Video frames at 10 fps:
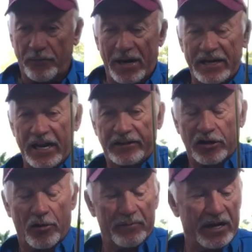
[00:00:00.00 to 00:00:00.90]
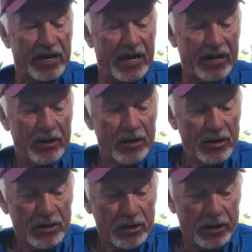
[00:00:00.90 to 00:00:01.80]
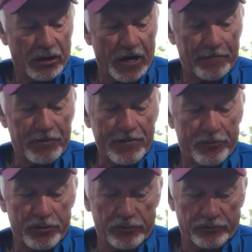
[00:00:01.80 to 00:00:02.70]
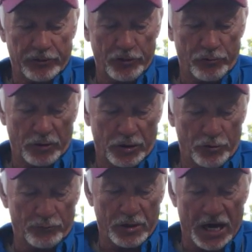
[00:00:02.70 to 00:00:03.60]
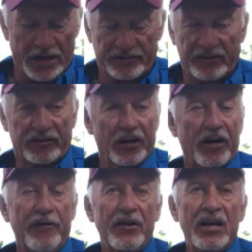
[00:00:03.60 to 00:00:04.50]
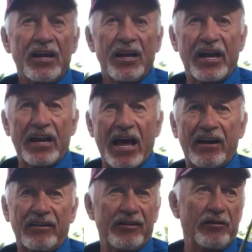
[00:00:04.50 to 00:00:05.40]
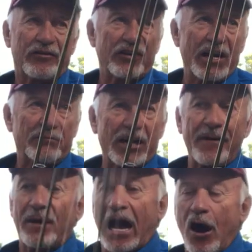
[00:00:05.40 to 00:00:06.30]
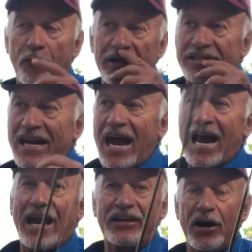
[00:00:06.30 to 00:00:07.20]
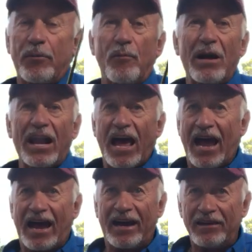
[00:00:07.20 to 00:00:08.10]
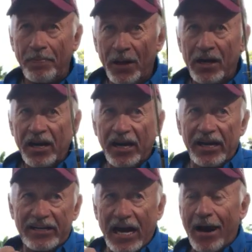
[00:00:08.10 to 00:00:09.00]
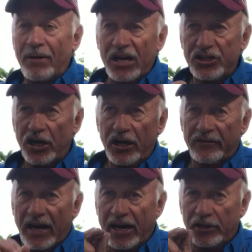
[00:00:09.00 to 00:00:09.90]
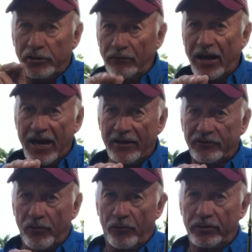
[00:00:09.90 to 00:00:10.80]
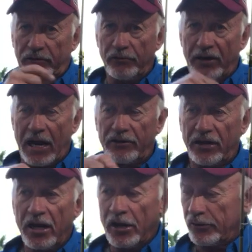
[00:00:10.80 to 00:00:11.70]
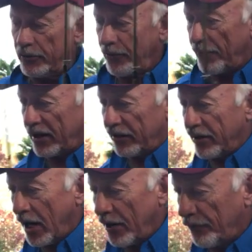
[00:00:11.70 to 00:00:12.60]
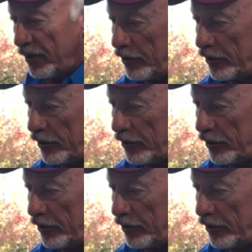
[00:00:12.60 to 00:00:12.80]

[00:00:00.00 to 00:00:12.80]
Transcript: my daddy taught me that. A lot of people use loop knots and stuff, and that'll do the same thing, but I double my line and tie my jigs. I got 2 lines going through, and I'll do the regular knot with the